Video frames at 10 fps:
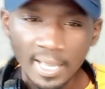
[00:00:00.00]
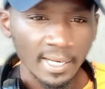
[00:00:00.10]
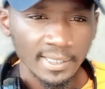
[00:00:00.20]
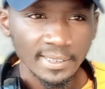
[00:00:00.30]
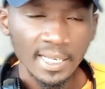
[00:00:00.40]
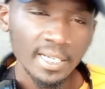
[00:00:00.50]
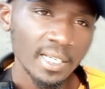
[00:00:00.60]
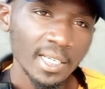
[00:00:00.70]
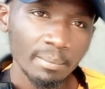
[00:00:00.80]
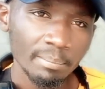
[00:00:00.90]

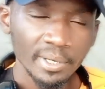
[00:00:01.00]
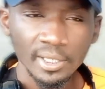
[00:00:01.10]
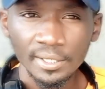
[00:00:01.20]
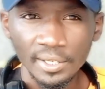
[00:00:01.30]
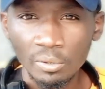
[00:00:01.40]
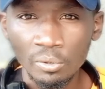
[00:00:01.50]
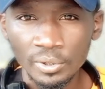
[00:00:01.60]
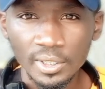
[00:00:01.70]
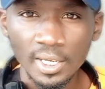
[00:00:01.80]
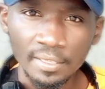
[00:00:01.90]
understanding and breaking the
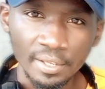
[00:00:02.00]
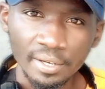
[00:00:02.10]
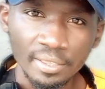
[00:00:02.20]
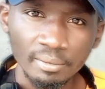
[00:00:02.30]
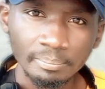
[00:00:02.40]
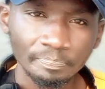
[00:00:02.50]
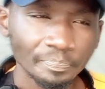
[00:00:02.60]
chords and the rhythm,